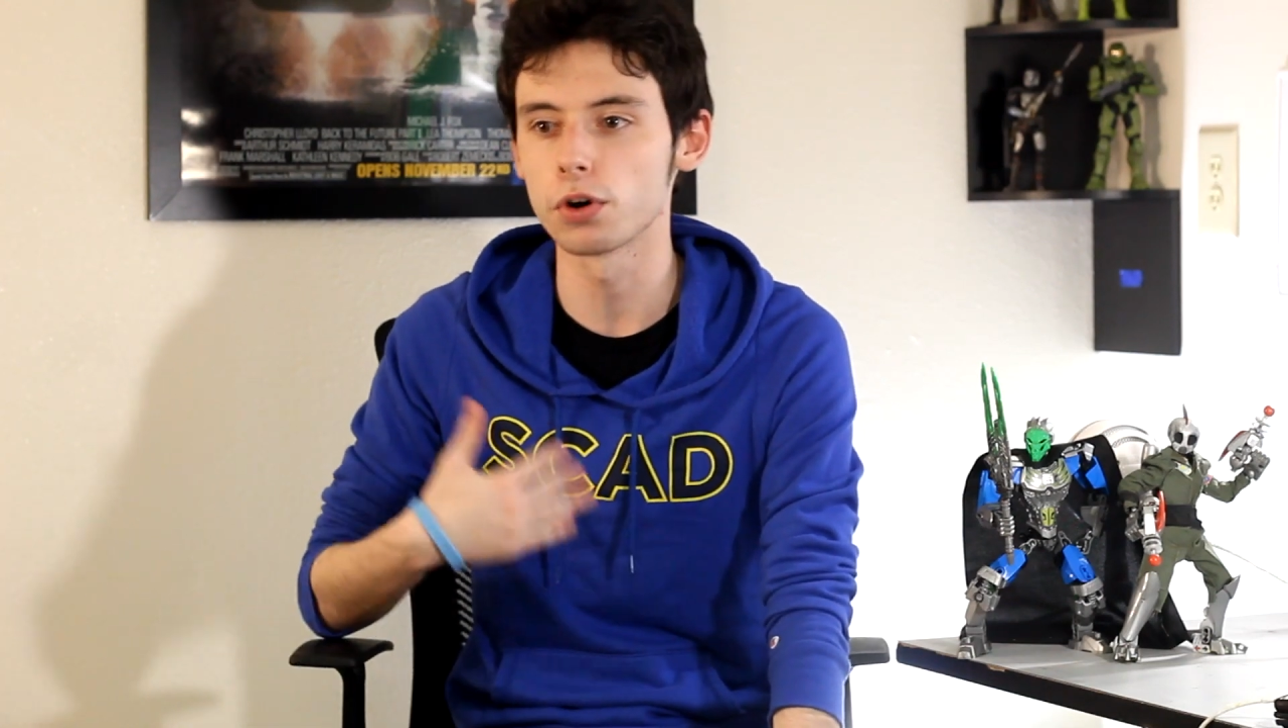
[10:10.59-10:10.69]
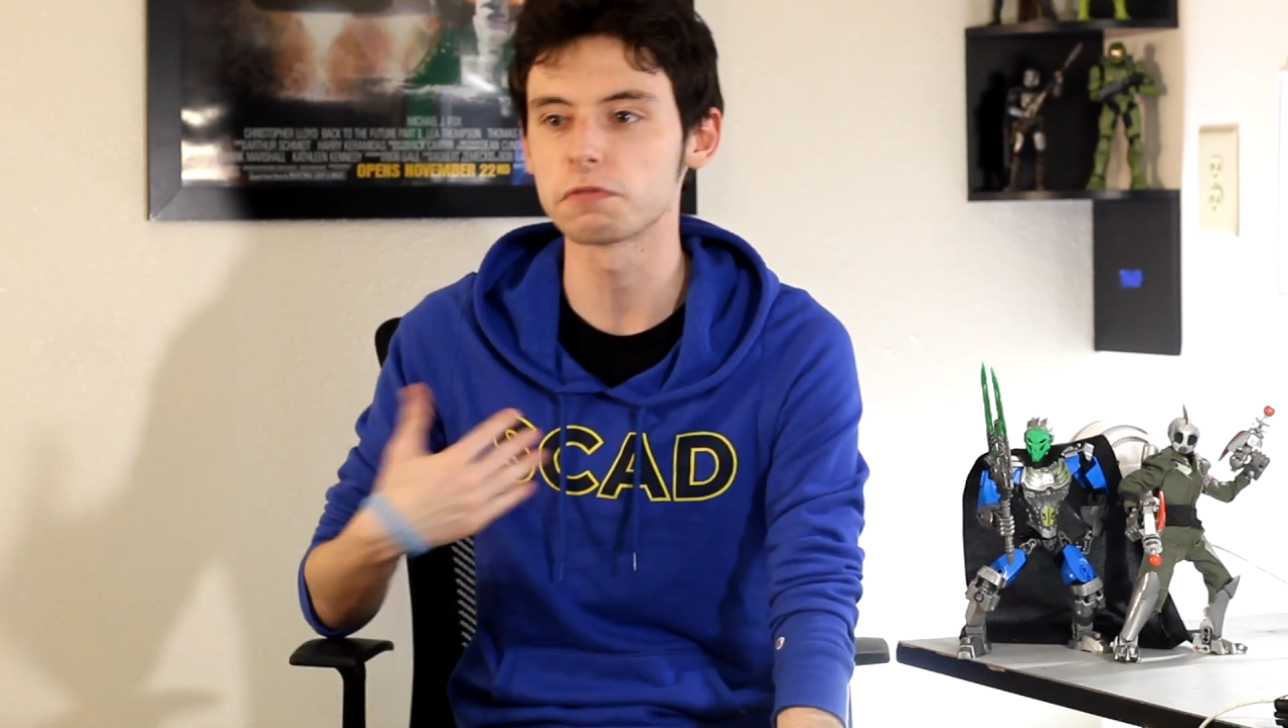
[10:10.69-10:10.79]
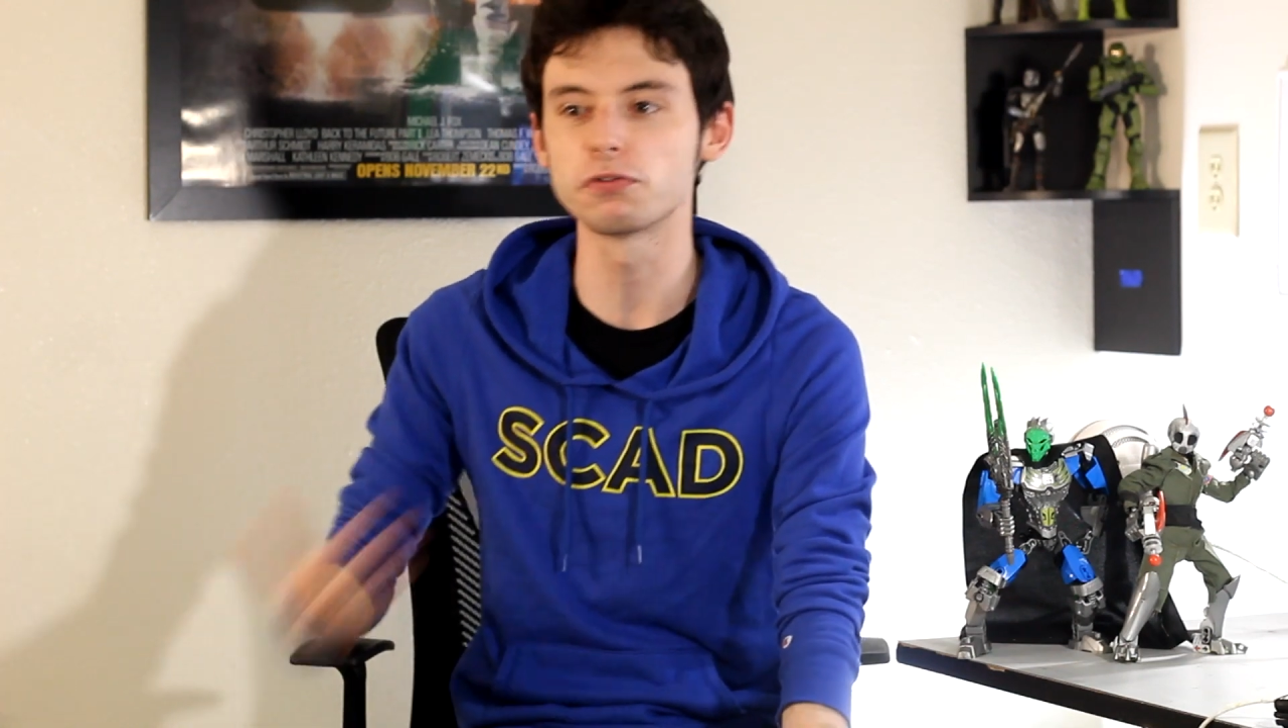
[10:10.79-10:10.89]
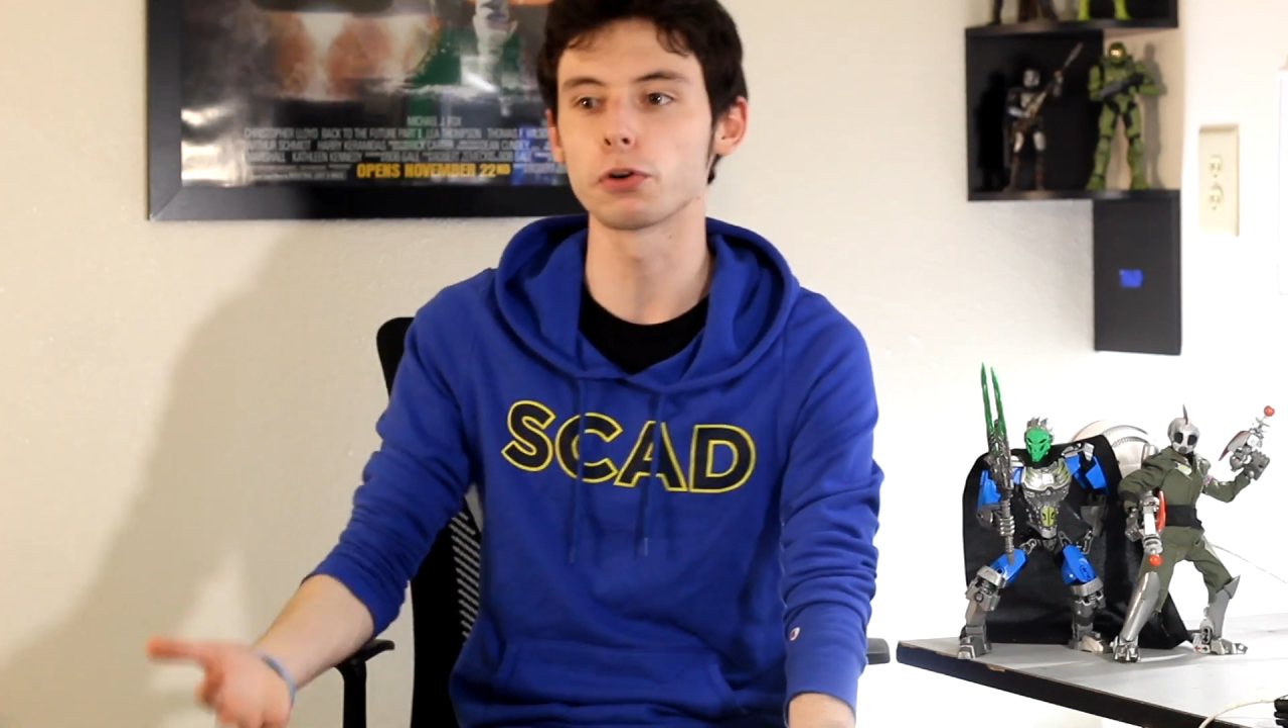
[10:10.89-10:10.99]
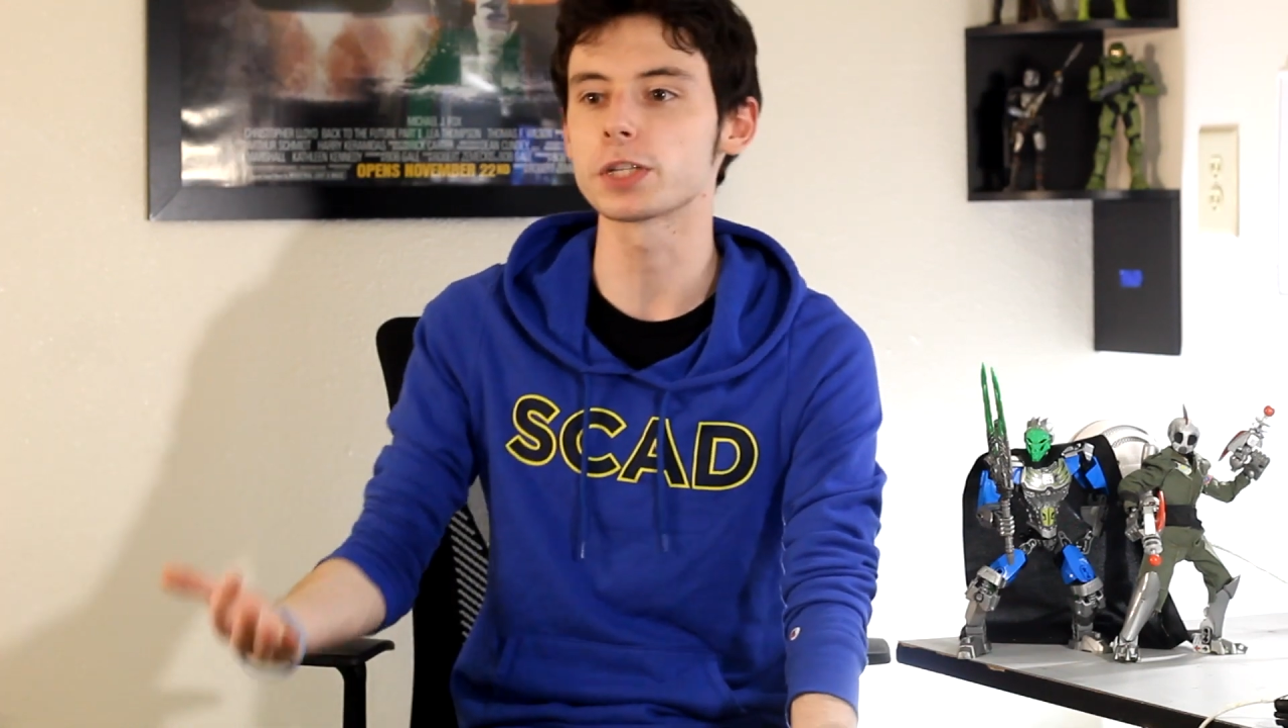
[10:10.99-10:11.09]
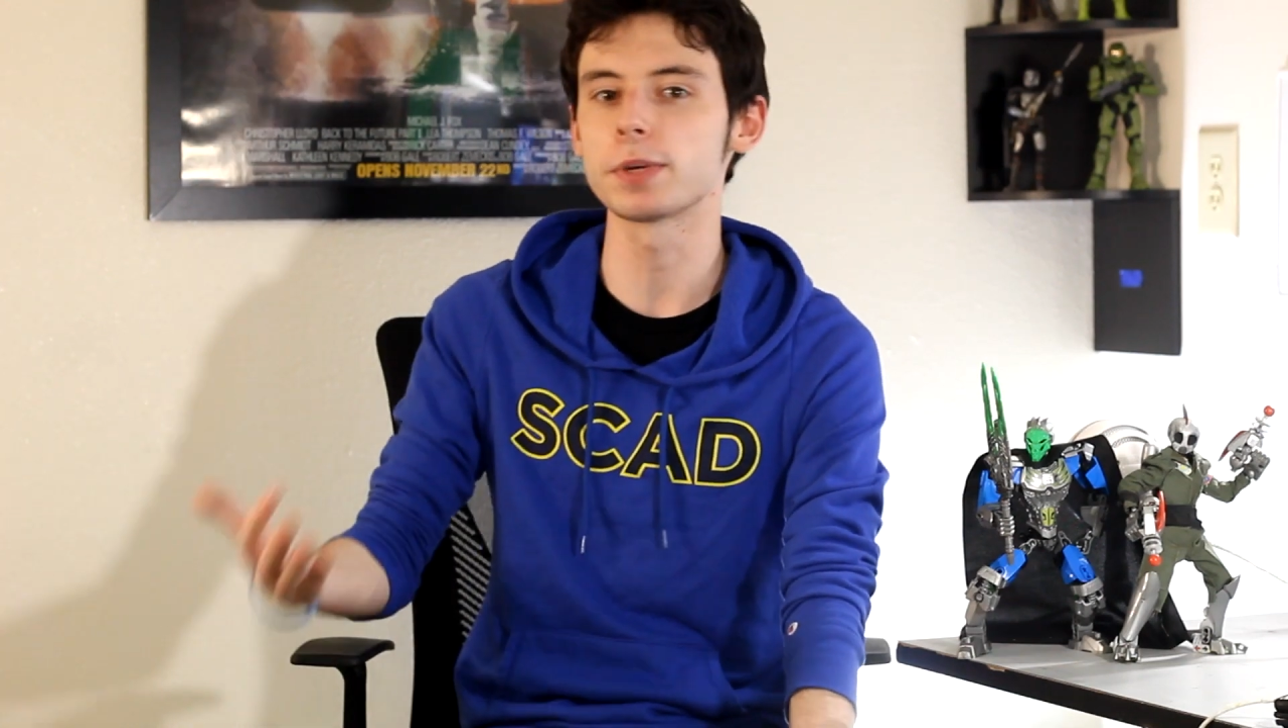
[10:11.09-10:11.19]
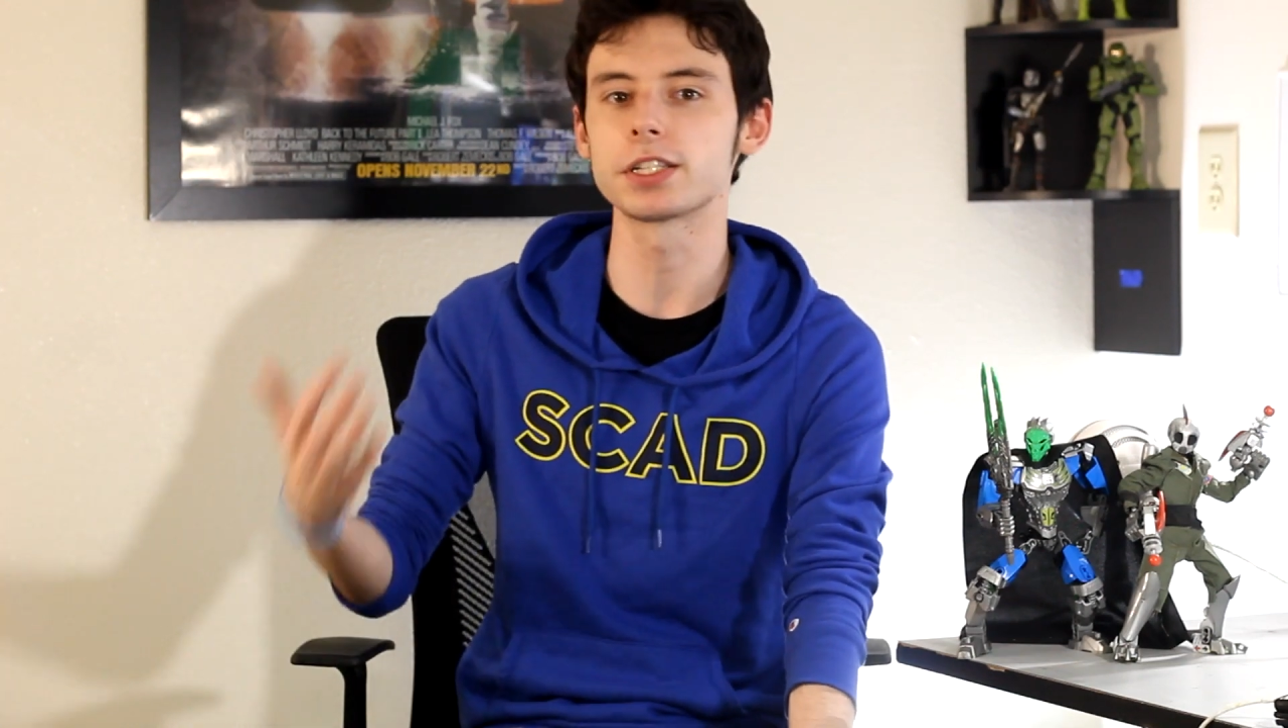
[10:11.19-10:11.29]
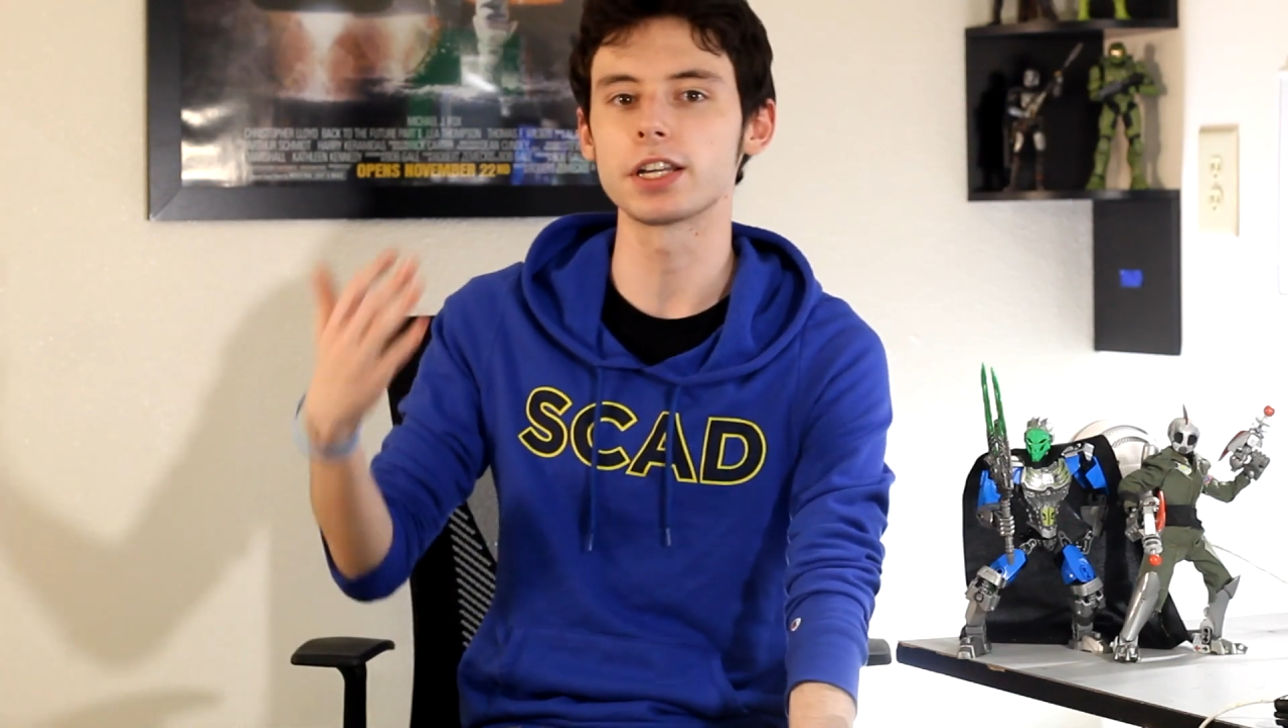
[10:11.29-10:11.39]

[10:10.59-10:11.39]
or to force